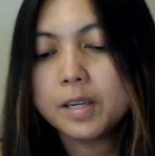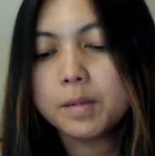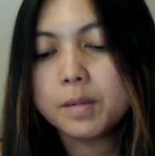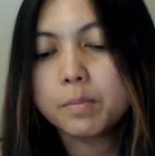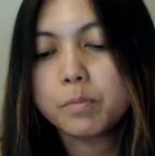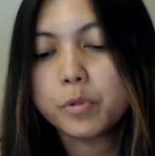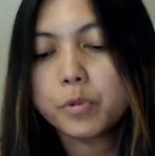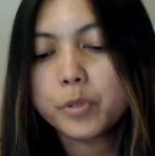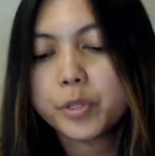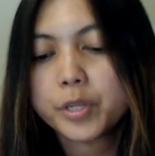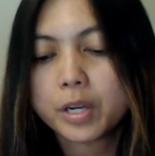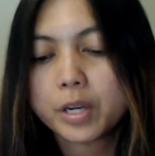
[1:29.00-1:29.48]

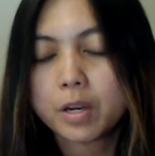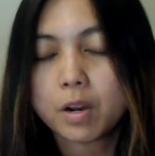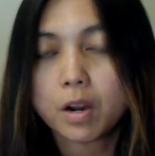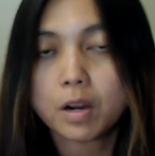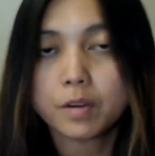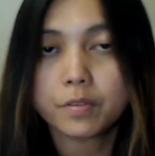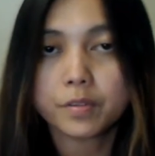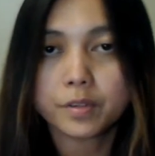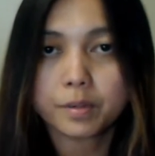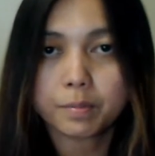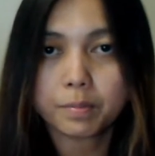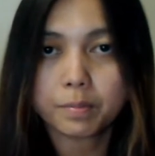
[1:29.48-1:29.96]

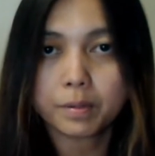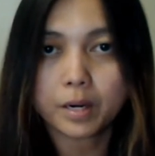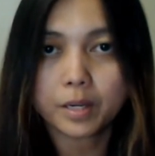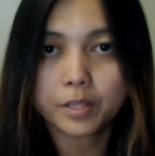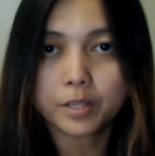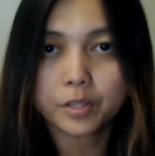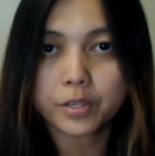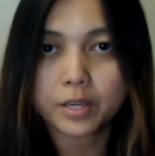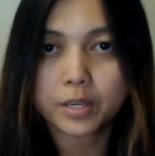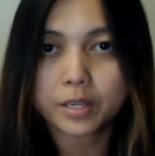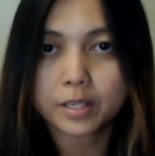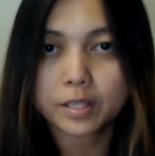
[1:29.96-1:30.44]
multi-author
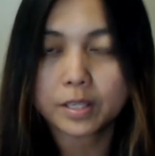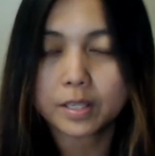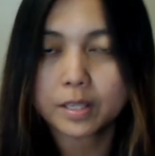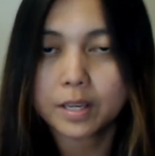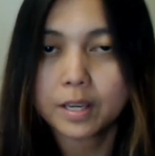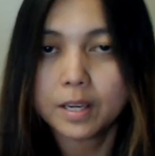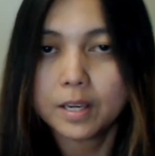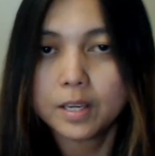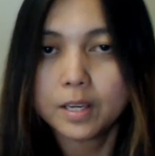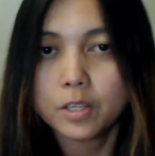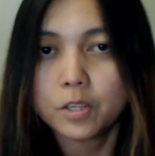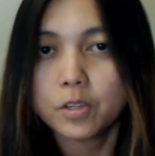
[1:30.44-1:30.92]
projects.
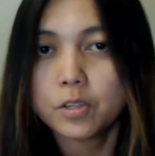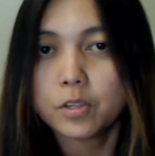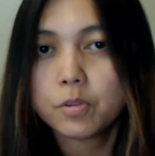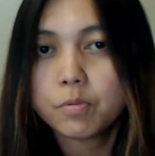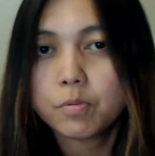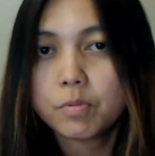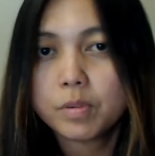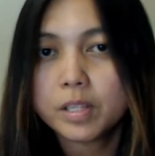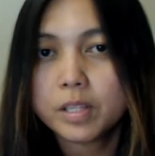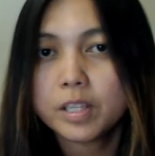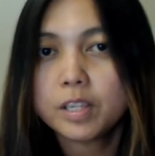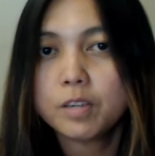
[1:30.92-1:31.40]
So it's
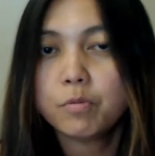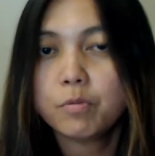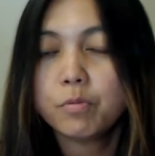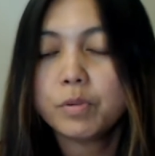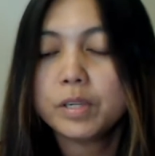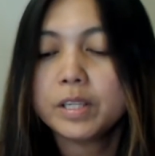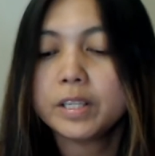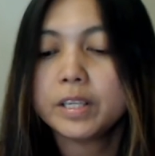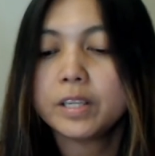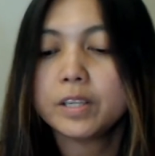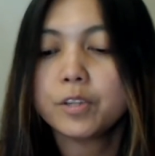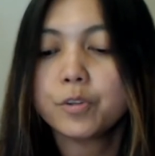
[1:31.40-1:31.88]
really,
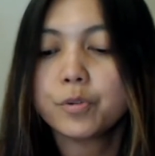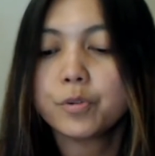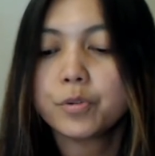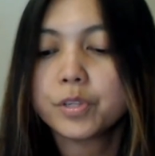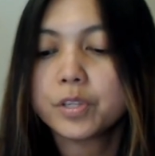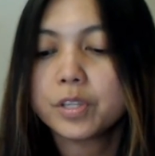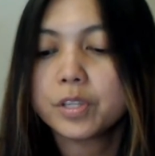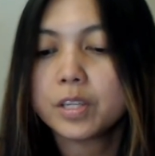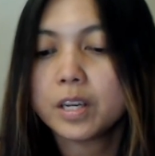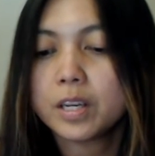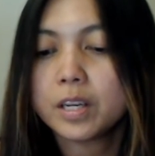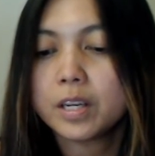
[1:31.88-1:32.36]
really
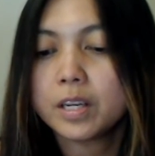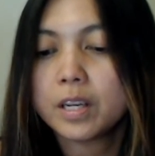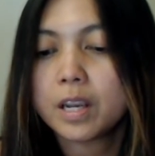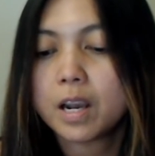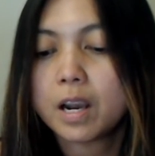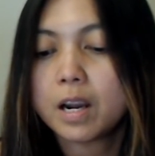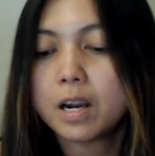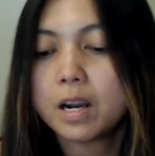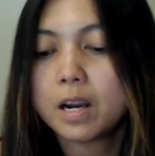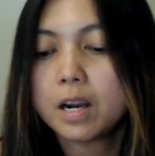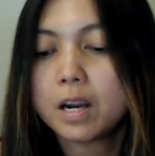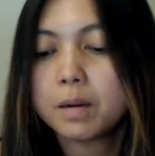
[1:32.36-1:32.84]
interesting.
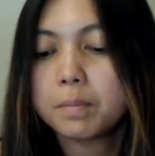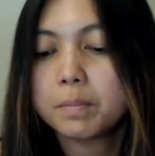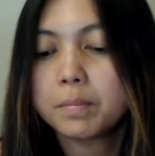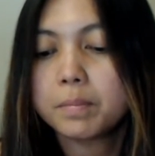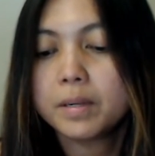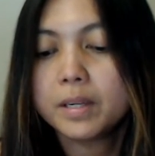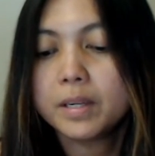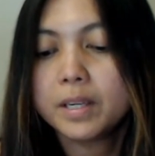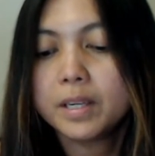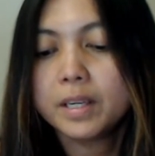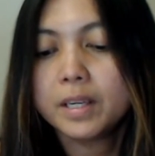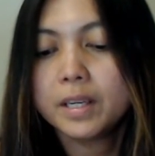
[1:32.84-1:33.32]
Um,
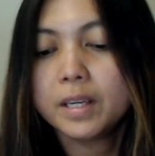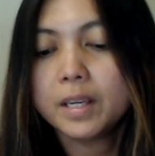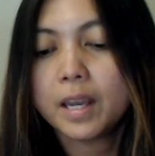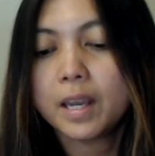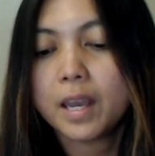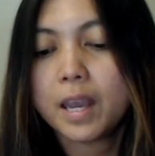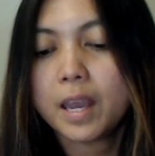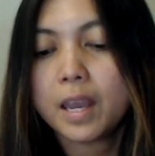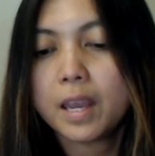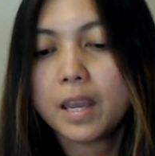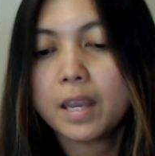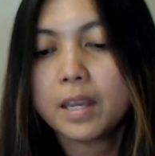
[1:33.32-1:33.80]

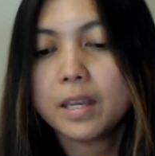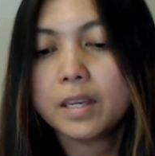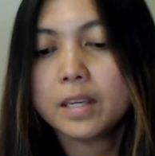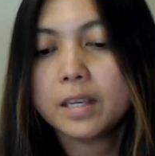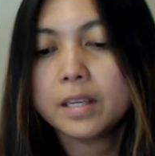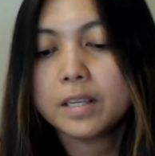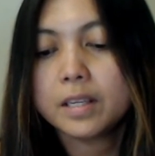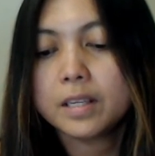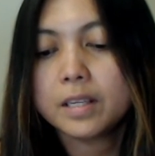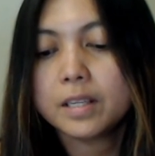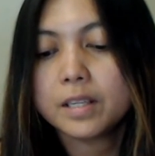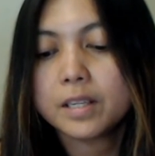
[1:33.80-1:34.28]

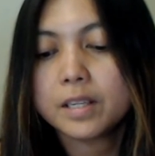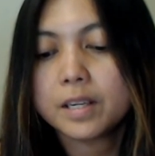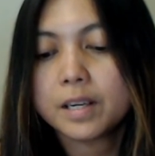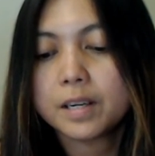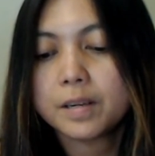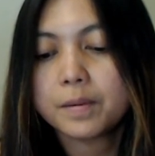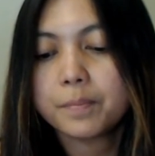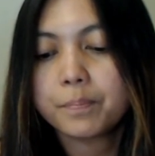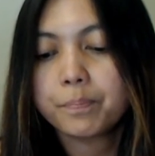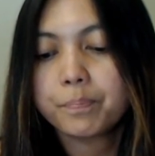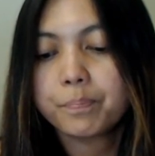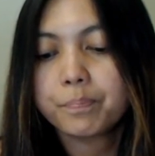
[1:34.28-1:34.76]
and
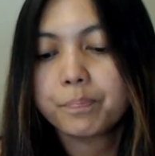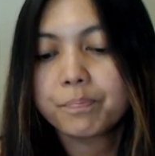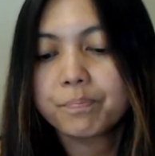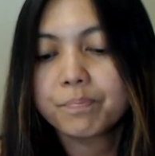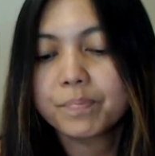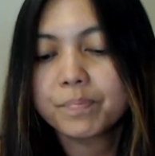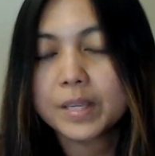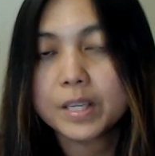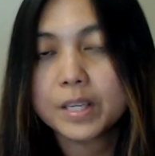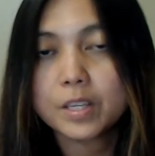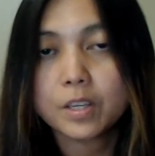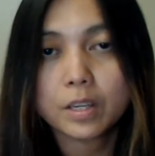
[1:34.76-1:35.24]
um,
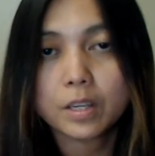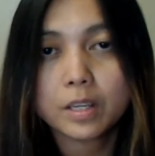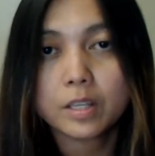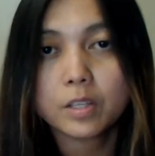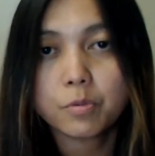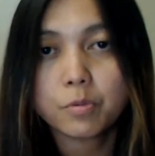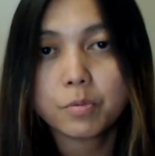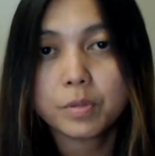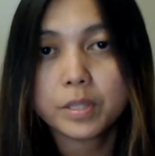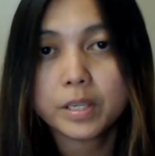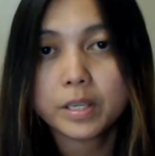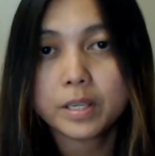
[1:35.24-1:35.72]

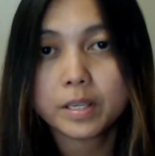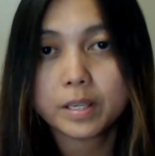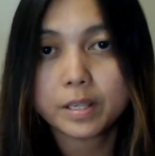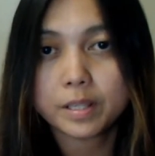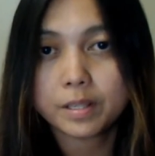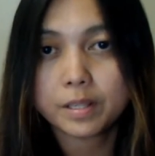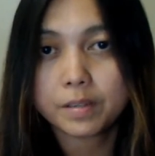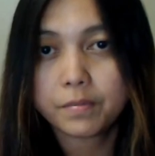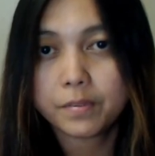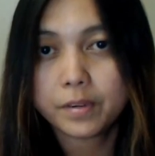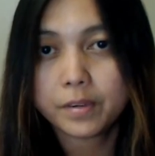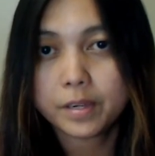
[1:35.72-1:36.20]
it's really nice
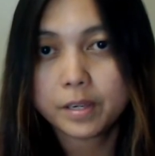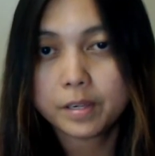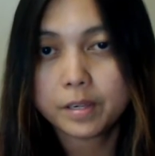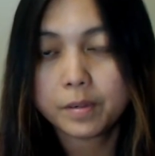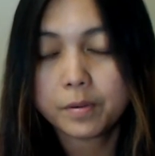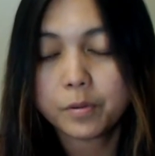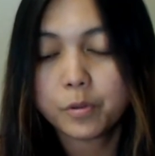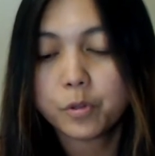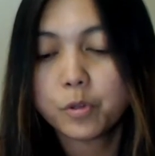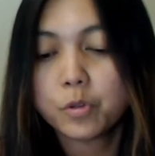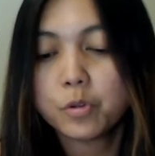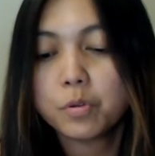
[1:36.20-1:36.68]
of her
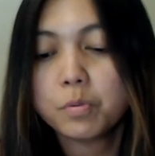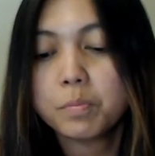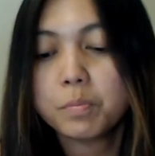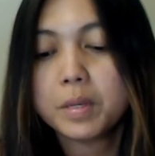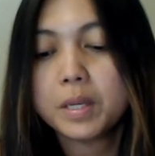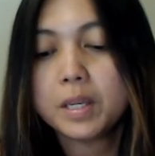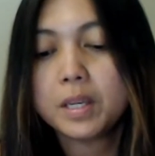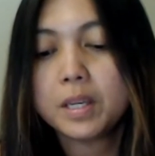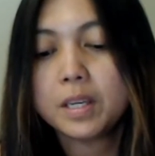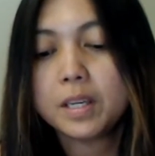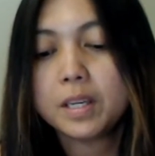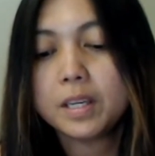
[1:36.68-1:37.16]
to
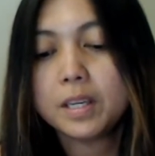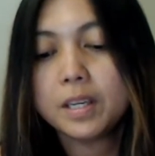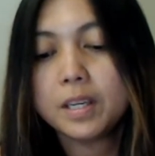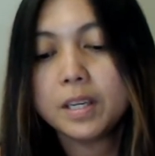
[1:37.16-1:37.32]
be